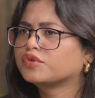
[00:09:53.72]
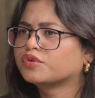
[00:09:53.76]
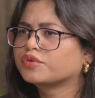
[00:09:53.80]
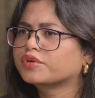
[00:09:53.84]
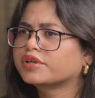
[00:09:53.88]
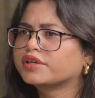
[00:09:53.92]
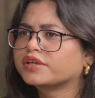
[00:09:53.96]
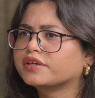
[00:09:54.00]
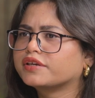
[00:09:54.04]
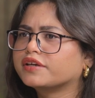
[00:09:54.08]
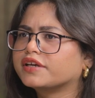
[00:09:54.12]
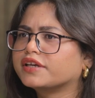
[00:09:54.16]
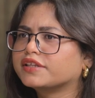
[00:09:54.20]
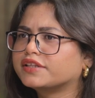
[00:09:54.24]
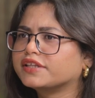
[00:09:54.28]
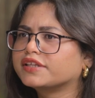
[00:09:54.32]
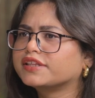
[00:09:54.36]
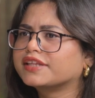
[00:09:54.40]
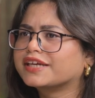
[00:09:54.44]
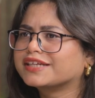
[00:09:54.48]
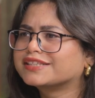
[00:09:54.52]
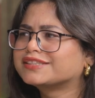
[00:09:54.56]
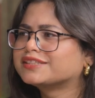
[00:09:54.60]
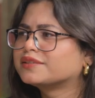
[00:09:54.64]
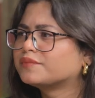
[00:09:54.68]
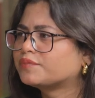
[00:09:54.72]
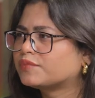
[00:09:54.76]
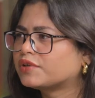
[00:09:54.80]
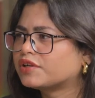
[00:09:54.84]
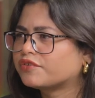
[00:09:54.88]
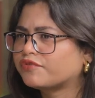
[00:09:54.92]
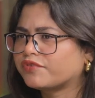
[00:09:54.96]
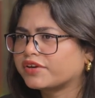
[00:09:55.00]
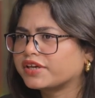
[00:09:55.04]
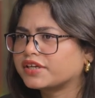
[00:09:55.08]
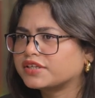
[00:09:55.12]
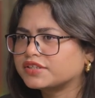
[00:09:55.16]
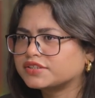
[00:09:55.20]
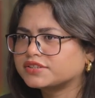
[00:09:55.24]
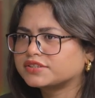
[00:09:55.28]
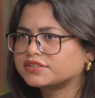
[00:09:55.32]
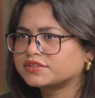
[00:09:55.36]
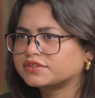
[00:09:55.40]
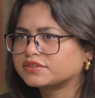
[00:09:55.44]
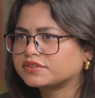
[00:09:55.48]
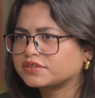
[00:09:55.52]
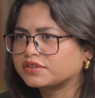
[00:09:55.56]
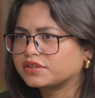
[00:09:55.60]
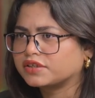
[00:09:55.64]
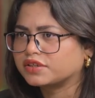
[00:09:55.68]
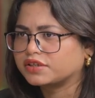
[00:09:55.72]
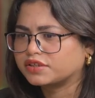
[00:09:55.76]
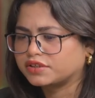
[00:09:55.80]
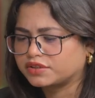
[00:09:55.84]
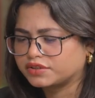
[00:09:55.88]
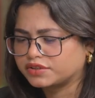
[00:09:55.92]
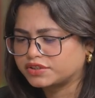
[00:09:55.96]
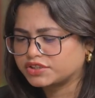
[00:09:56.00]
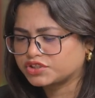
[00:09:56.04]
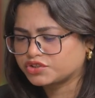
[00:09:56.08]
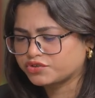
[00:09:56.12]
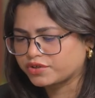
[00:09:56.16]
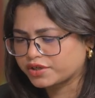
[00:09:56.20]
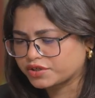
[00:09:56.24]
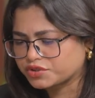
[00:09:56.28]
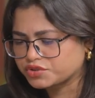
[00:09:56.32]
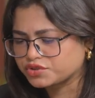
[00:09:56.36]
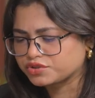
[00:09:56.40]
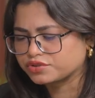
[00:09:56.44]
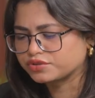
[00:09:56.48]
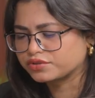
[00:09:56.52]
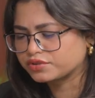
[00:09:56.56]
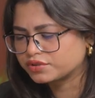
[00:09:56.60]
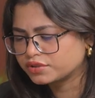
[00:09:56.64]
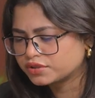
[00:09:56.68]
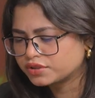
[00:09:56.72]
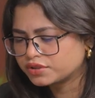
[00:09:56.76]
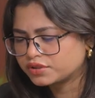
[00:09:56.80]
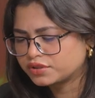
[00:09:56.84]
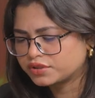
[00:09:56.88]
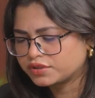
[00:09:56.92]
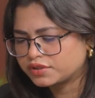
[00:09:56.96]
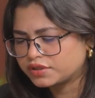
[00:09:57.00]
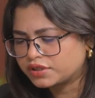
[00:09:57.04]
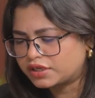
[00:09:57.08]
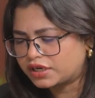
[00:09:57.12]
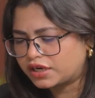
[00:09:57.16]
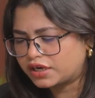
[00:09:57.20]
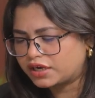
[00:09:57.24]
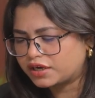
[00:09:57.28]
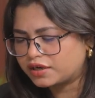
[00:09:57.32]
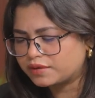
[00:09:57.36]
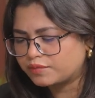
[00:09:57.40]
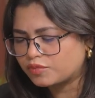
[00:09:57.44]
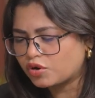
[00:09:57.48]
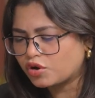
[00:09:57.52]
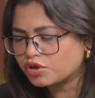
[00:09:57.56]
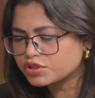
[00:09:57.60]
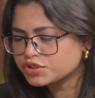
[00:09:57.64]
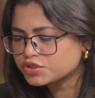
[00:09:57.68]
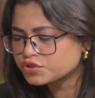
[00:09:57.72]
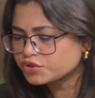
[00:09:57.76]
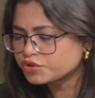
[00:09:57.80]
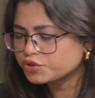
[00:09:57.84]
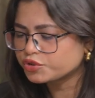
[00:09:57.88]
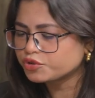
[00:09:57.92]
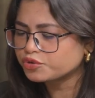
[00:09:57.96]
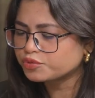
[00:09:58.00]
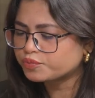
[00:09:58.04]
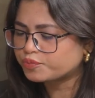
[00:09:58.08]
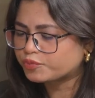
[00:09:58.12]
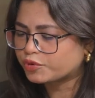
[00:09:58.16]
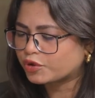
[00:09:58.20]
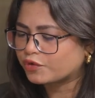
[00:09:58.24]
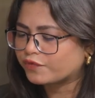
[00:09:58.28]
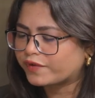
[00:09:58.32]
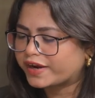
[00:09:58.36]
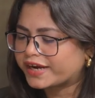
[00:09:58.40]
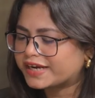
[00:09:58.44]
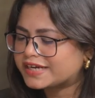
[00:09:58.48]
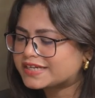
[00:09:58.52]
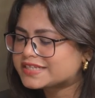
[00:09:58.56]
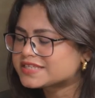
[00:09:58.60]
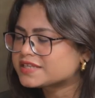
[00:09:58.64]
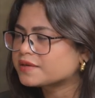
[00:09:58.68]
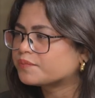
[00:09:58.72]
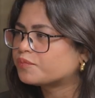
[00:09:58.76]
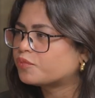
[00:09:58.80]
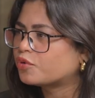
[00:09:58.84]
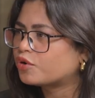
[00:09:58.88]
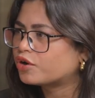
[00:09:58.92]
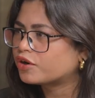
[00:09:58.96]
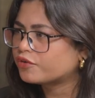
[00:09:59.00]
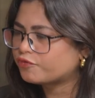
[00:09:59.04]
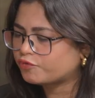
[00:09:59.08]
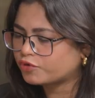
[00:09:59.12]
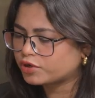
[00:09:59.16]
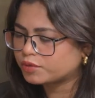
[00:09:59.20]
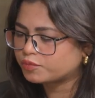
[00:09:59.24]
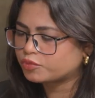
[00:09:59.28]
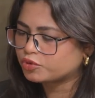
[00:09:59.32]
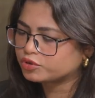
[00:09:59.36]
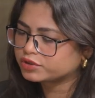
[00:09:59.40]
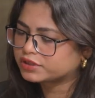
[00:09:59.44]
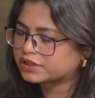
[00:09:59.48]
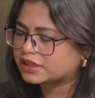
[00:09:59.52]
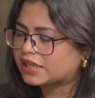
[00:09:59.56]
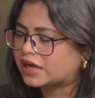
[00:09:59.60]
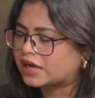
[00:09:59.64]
Okay, I think that simplifies the structure. Also, do you provide support for both